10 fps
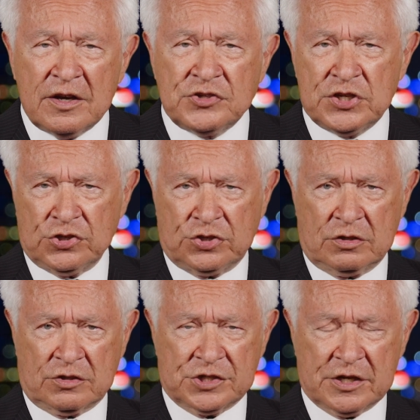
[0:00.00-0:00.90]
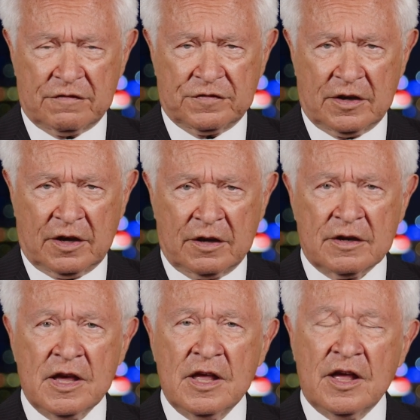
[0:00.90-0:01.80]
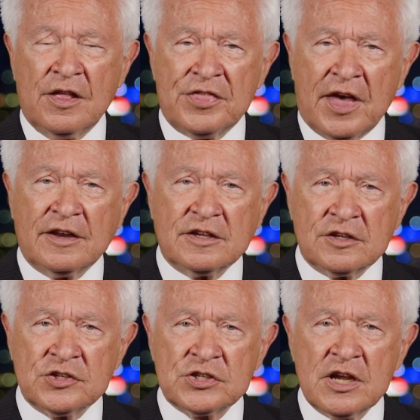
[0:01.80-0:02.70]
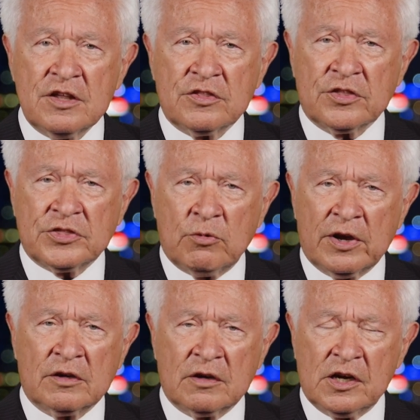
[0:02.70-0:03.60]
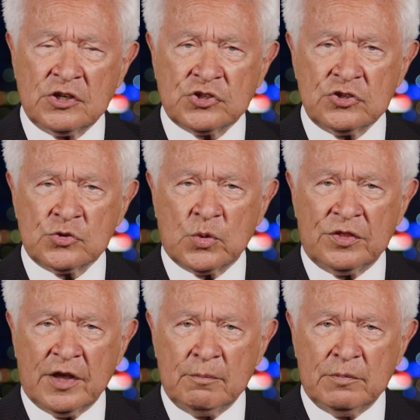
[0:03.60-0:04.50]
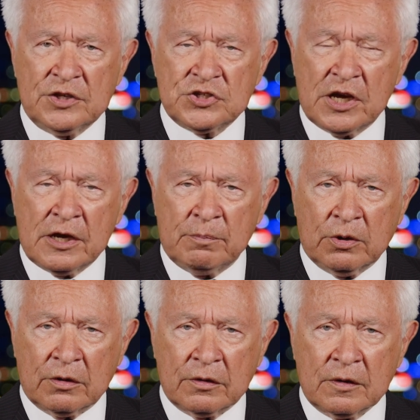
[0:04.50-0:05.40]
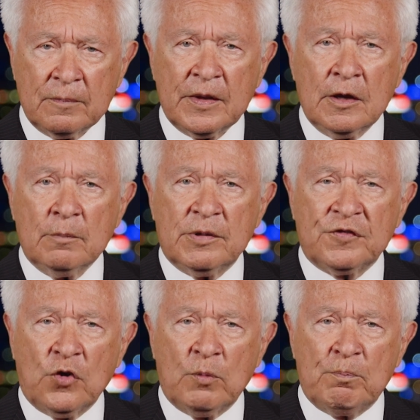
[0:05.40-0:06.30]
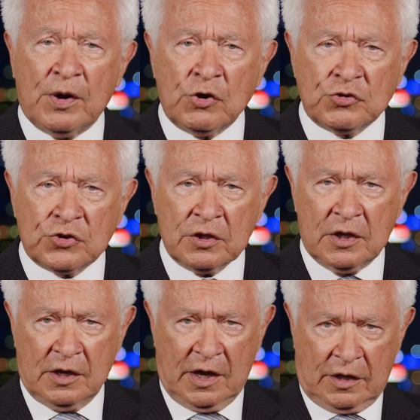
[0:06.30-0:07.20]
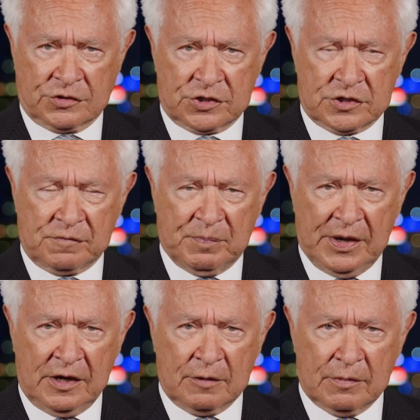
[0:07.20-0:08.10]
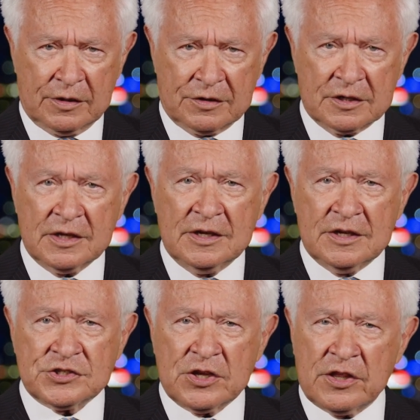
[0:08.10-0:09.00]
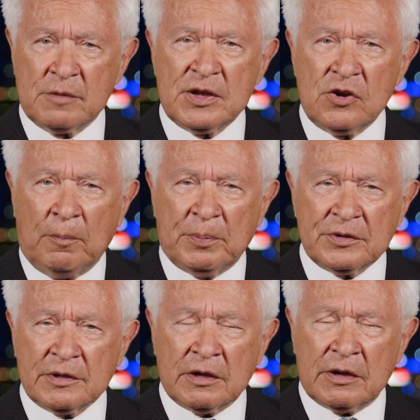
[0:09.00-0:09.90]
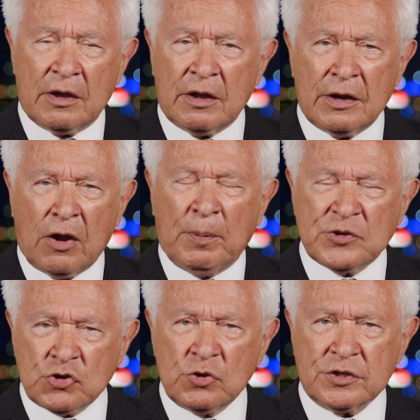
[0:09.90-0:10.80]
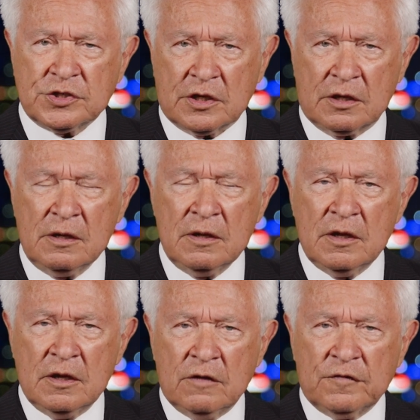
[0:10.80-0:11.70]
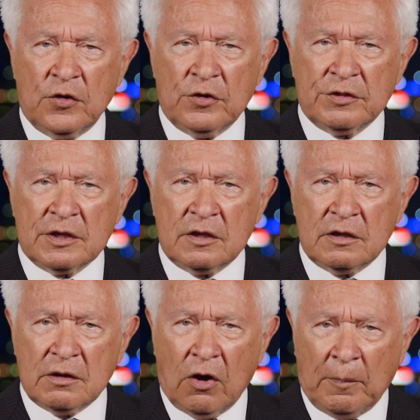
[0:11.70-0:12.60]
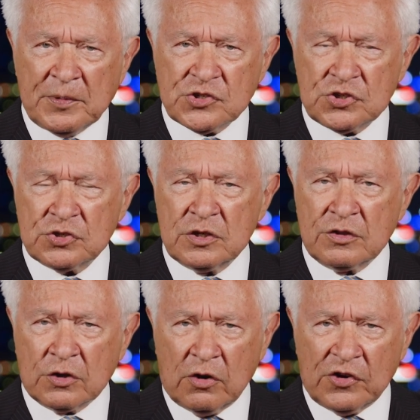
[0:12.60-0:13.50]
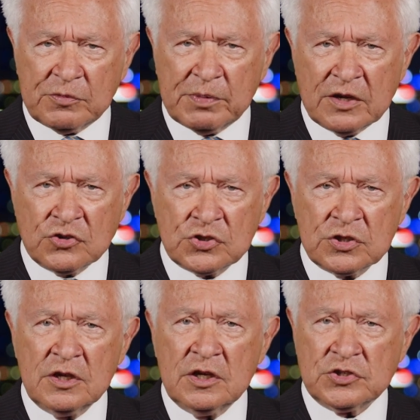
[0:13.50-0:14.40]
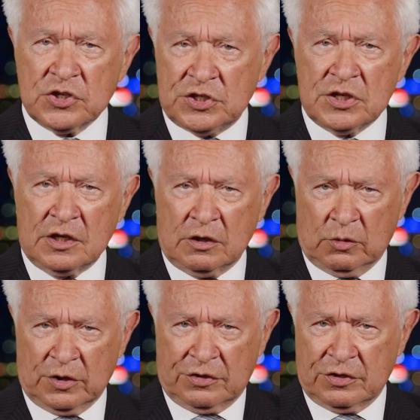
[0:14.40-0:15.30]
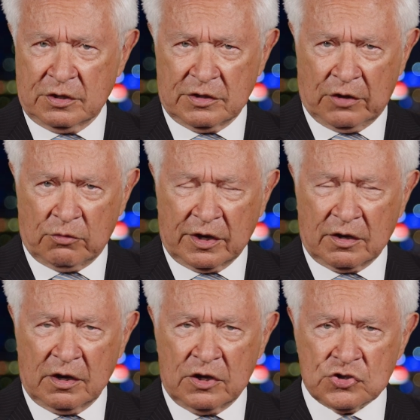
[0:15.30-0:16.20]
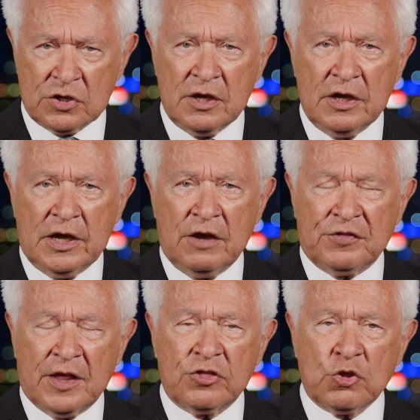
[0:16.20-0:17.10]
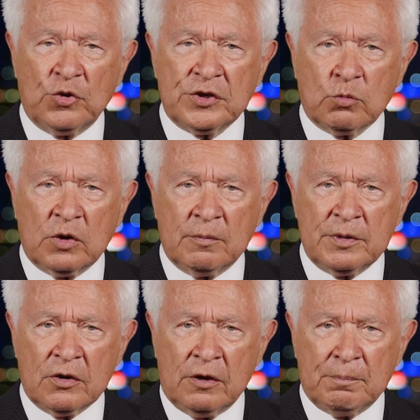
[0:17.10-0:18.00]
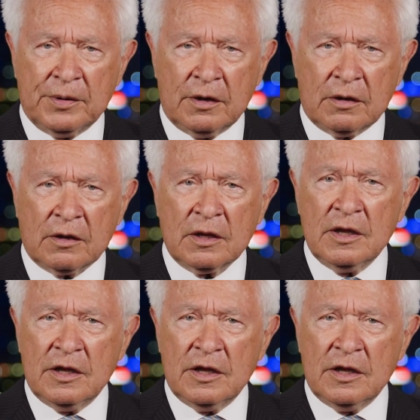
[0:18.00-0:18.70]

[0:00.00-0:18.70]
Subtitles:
an additional safeguard, and that is that the regulations would then be tabled before both houses of parliament, so there'd be an opportunity for the opposition and the crossbench to deal with that regulation if they thought it were beyond power.